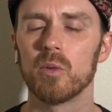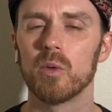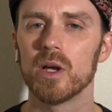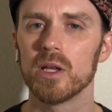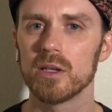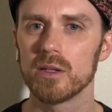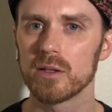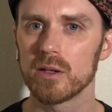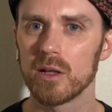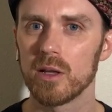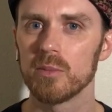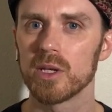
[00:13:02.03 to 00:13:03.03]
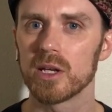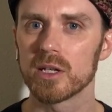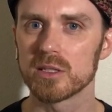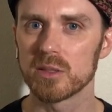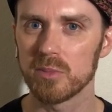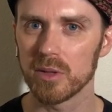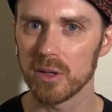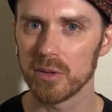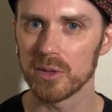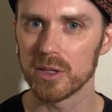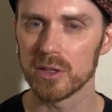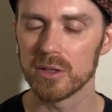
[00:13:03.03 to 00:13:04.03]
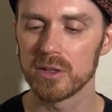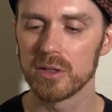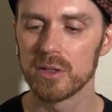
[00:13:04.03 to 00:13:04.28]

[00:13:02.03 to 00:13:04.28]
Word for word: when Columbia exploded,